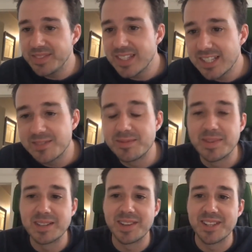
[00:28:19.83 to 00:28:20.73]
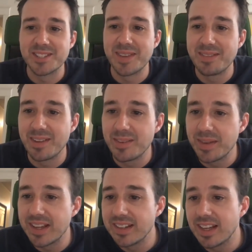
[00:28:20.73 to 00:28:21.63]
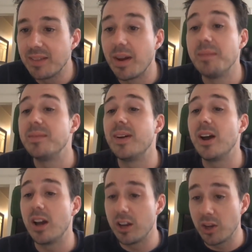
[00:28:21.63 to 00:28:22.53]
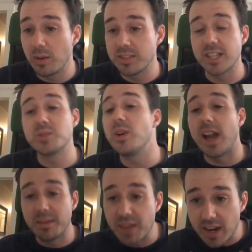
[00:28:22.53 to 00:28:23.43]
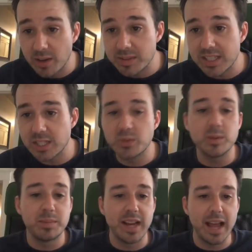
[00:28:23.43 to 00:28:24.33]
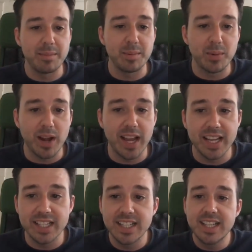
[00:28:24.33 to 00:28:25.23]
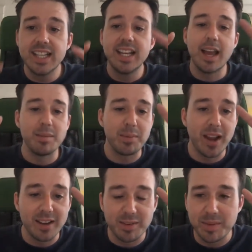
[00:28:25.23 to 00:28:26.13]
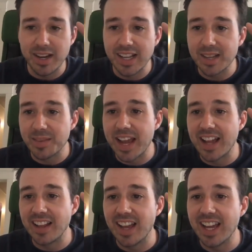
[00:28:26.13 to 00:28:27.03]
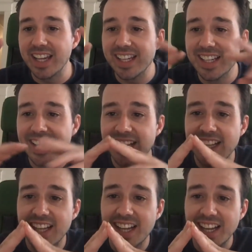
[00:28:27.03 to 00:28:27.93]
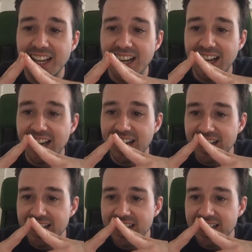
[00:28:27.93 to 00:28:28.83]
Smash Mouth is my favorite band. Are you homosexual? I'm not homosexual, but happy Pride. Happy Pride, everybody. I'm an ally. I'm